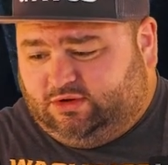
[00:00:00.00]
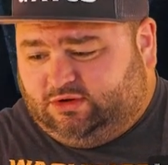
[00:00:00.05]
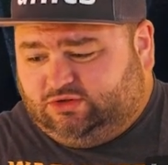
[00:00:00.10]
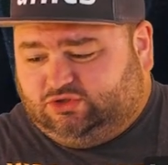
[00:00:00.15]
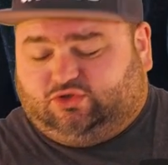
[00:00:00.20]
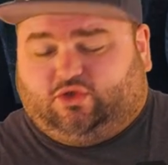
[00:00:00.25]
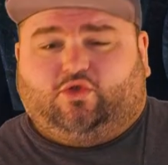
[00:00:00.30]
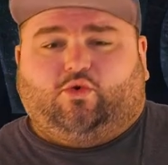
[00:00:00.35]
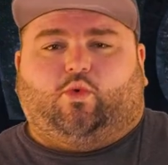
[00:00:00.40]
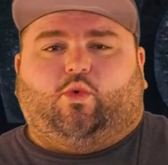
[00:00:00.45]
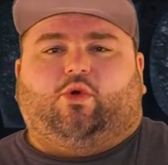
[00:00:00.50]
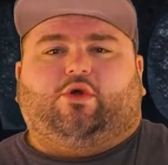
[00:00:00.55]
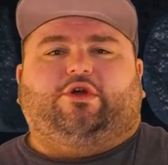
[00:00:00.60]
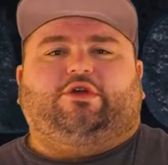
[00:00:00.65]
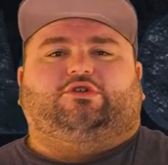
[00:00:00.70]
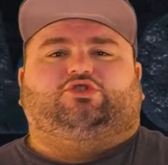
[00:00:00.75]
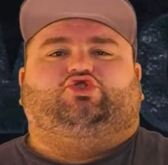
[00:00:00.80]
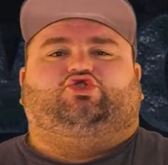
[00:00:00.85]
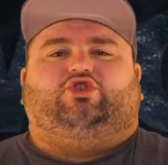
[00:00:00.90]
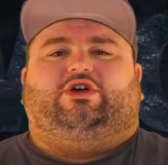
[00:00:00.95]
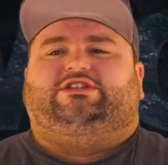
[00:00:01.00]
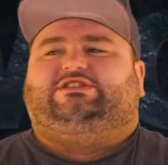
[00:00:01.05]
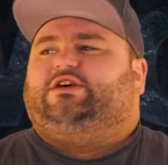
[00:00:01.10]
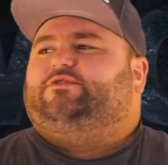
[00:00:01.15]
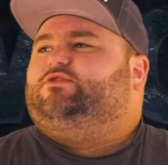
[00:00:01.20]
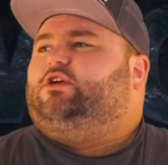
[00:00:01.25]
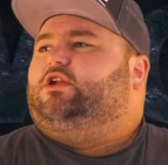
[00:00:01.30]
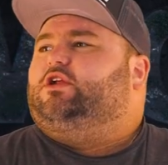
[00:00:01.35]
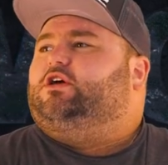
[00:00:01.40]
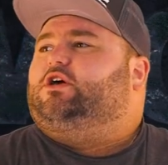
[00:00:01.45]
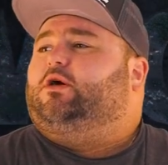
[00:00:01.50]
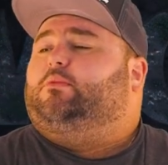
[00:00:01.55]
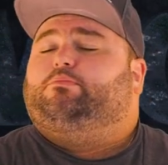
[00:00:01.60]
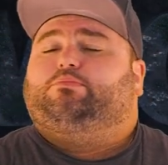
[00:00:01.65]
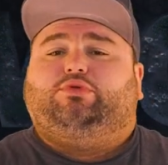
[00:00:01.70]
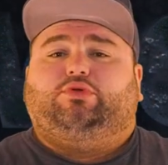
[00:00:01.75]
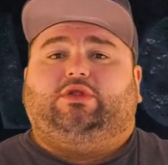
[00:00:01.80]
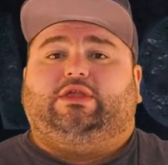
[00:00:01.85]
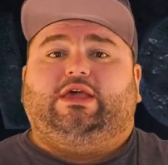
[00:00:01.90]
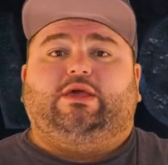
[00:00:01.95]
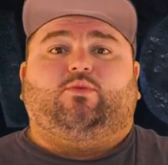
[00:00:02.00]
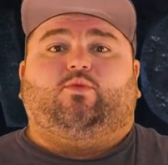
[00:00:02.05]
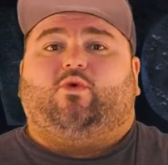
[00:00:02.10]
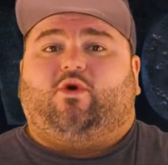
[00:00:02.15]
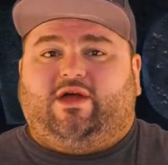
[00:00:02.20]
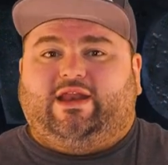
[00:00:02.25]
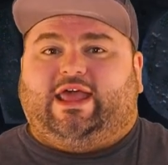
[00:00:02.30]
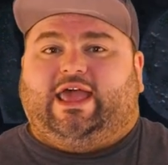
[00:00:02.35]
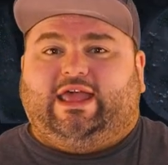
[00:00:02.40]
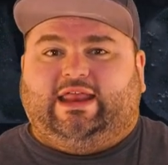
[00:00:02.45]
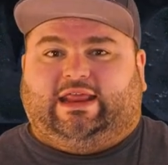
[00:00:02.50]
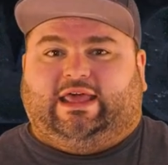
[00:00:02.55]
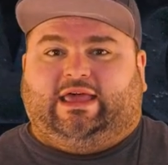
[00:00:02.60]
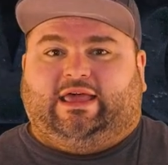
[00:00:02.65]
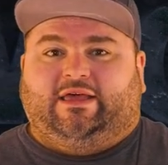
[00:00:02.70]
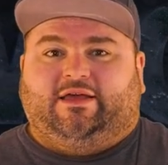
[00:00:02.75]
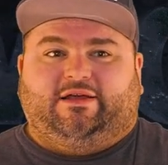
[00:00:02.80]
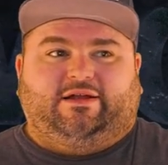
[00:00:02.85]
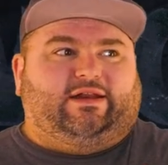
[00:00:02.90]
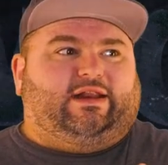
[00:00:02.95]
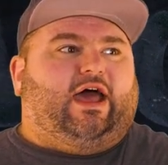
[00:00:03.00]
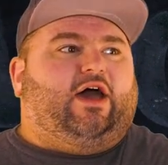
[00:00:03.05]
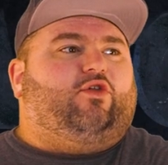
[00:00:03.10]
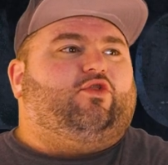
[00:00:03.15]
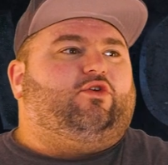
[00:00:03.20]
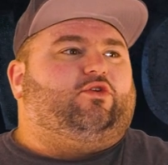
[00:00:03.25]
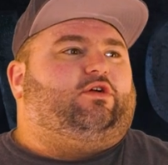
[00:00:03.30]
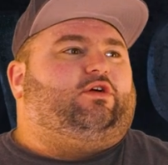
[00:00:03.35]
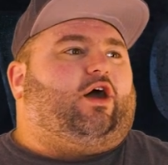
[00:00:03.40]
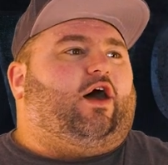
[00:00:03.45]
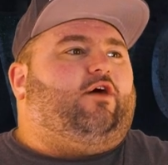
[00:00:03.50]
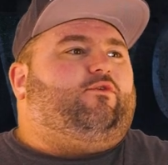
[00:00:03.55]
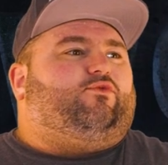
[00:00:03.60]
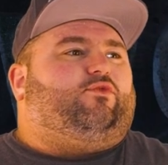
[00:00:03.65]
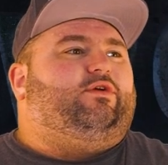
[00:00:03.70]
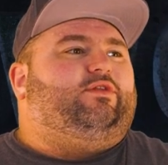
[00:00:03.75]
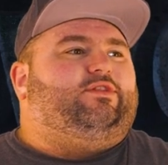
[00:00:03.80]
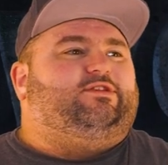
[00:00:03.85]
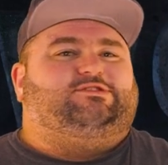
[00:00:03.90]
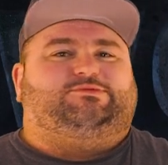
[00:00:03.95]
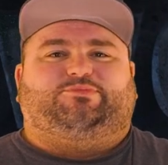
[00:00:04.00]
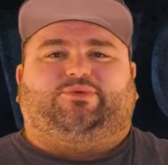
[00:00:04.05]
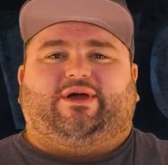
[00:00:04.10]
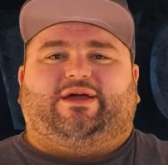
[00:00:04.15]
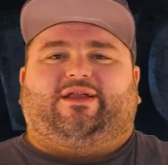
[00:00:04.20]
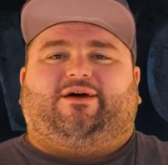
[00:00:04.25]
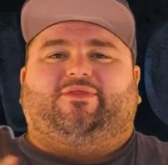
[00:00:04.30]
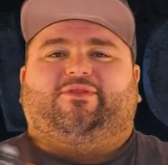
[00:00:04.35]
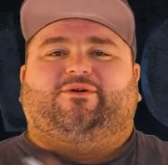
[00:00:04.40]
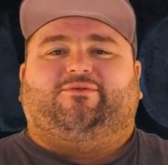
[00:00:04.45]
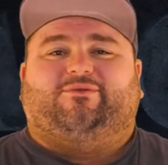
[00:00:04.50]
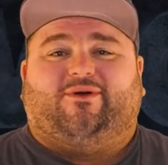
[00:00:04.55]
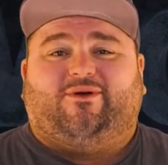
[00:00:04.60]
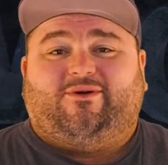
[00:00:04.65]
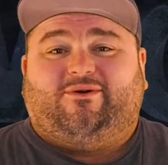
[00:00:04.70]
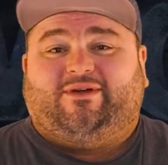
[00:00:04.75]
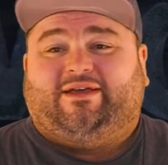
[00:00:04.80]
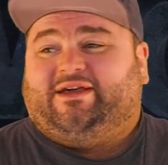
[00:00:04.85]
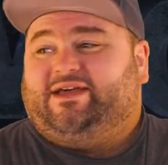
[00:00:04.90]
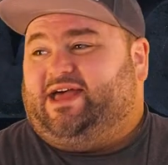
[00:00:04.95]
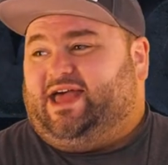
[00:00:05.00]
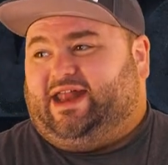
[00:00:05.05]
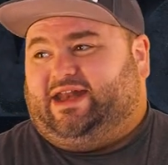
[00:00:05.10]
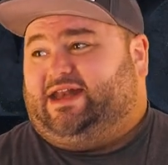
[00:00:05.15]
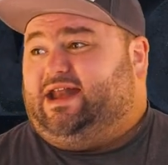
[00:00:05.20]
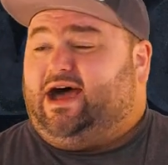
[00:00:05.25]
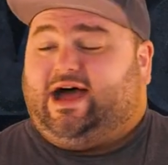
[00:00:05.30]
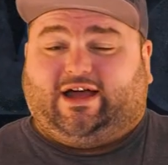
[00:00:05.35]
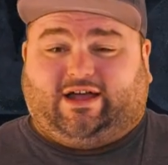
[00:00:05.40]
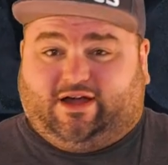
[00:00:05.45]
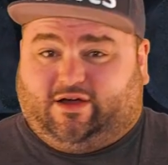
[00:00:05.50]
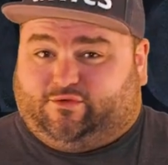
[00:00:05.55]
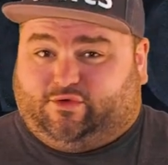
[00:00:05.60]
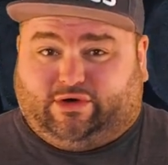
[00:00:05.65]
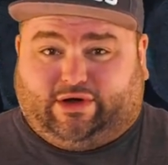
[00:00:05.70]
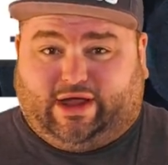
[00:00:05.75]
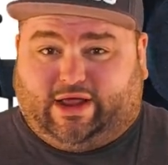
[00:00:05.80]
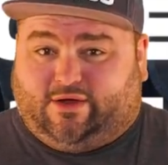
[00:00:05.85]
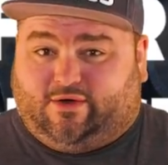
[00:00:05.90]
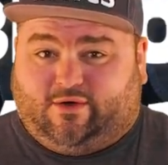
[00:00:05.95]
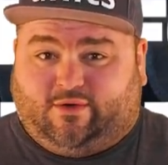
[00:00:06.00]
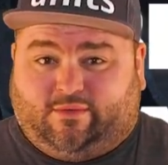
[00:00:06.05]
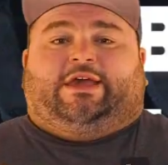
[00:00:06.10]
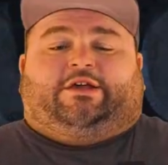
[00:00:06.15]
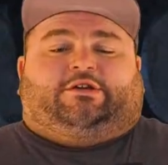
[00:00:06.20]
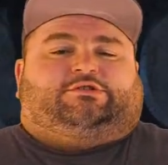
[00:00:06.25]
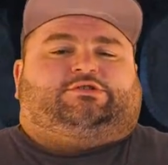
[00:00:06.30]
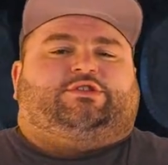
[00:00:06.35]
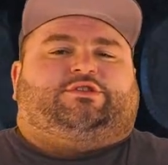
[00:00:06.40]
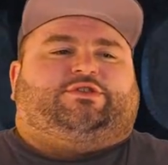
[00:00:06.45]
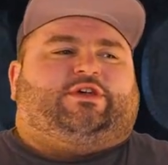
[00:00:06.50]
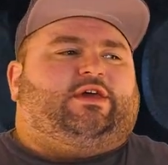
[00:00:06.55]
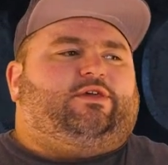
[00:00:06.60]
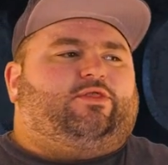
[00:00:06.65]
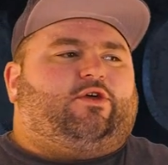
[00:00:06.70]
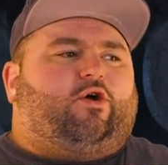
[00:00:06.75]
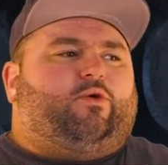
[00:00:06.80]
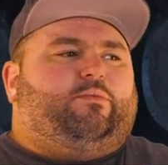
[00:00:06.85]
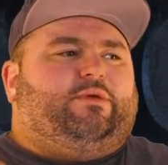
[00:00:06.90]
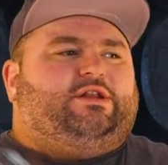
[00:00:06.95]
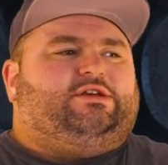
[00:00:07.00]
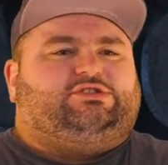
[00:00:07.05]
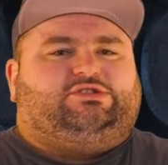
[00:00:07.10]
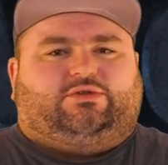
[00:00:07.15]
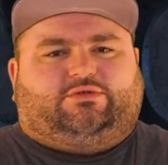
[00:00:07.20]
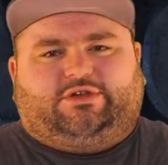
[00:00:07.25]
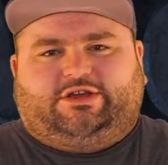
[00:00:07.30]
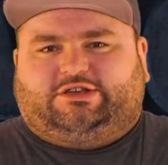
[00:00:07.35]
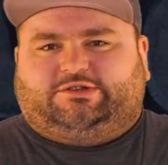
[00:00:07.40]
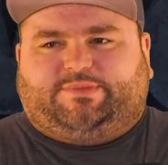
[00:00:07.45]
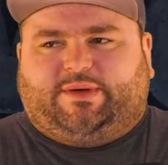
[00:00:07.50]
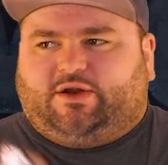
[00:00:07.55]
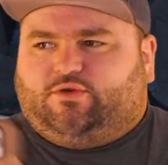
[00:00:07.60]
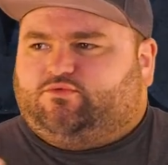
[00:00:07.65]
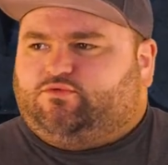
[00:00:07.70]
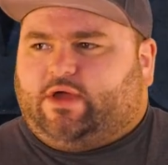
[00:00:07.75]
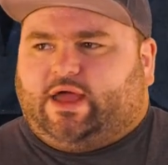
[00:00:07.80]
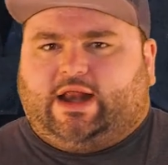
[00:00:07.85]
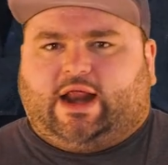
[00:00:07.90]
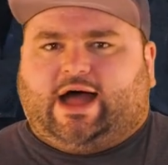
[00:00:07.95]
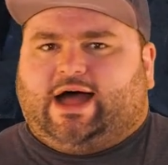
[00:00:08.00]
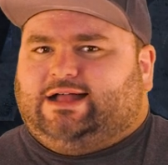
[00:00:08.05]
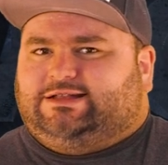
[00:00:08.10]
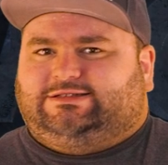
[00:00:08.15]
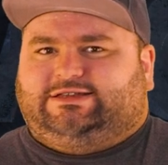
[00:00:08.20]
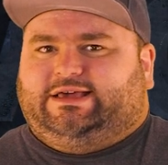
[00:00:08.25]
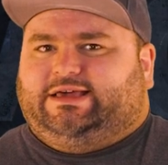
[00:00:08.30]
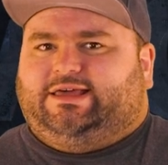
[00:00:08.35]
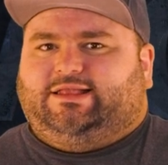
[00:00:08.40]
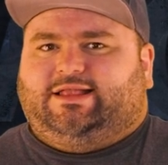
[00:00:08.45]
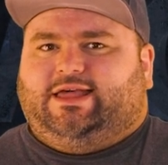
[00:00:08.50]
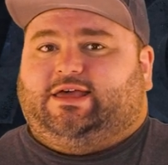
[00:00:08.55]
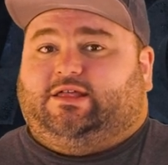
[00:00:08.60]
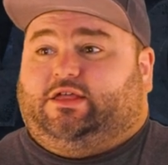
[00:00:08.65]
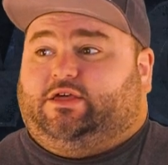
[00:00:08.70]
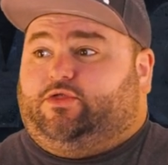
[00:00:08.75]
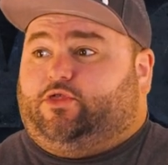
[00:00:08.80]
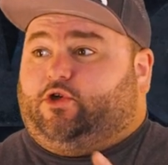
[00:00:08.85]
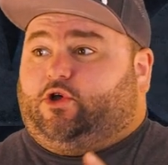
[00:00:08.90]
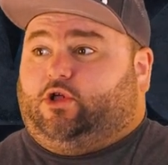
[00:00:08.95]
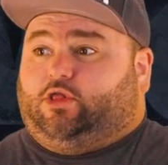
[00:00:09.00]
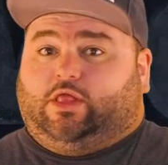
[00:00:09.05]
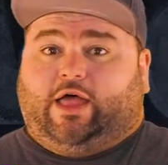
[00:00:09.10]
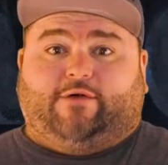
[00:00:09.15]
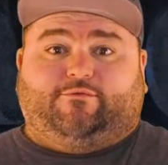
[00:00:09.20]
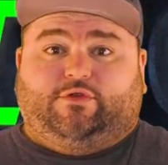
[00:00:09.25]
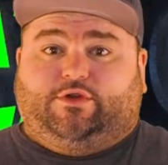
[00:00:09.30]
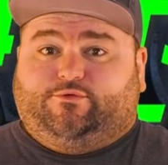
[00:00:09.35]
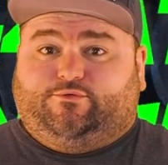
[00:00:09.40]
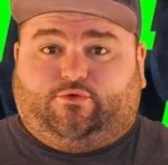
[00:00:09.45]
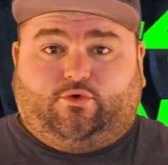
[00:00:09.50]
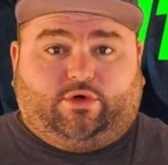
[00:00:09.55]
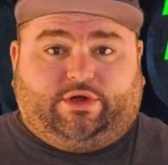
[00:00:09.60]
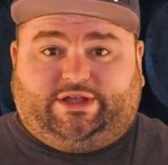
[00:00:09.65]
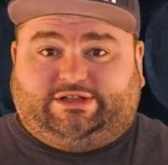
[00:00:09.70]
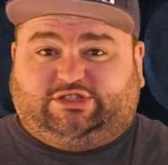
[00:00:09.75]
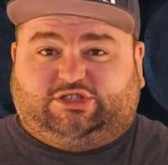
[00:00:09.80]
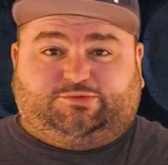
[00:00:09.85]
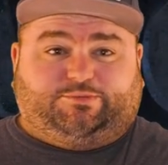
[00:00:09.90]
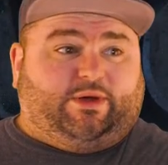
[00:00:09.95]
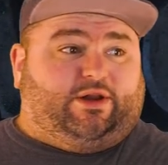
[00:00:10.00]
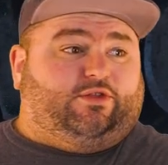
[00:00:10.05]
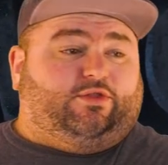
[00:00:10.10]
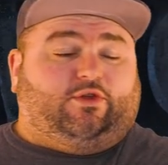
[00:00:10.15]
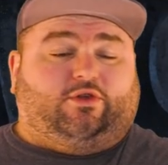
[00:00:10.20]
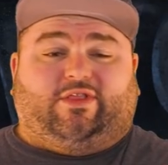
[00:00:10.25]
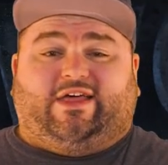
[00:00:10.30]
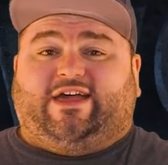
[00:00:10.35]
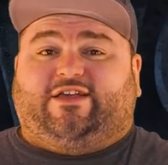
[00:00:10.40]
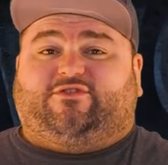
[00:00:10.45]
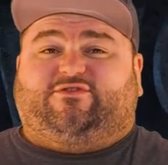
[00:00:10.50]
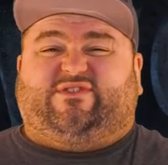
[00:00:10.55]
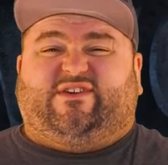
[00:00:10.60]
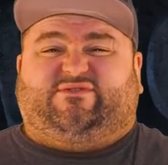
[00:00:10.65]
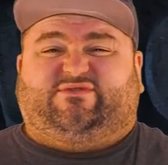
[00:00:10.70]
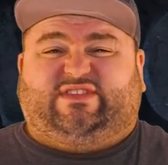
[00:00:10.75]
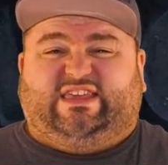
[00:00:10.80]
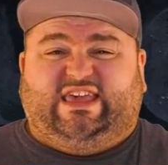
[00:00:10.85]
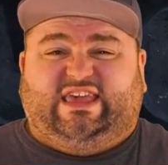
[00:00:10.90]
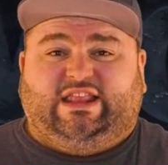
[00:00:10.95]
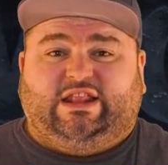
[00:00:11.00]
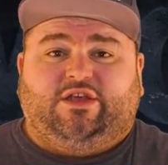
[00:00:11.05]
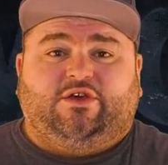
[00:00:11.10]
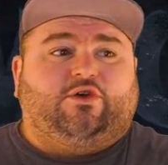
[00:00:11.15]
So the Warriors' trends have done a complete 180. Now they're covering the spread on the road and not covering at home. Here's the thing though, Minnesota has been a red hot ticket lately. They're 11-4 against the spread in their last 15.